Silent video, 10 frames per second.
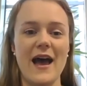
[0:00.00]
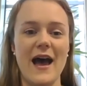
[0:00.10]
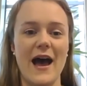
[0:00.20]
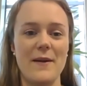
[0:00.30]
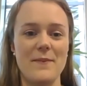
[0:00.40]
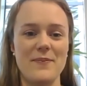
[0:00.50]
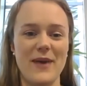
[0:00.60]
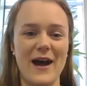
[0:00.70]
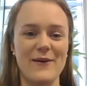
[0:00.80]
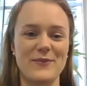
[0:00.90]
um,
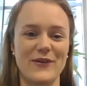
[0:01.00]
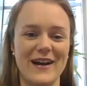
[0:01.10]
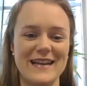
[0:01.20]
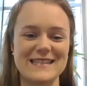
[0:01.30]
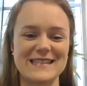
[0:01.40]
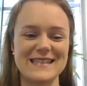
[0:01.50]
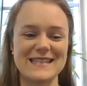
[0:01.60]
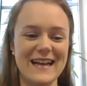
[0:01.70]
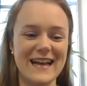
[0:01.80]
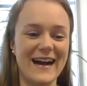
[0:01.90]
power price
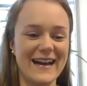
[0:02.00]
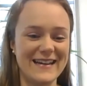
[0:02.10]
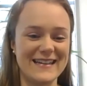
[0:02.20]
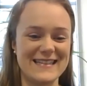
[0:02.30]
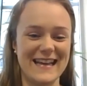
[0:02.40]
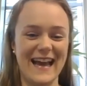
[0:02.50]
Hi, Nadia.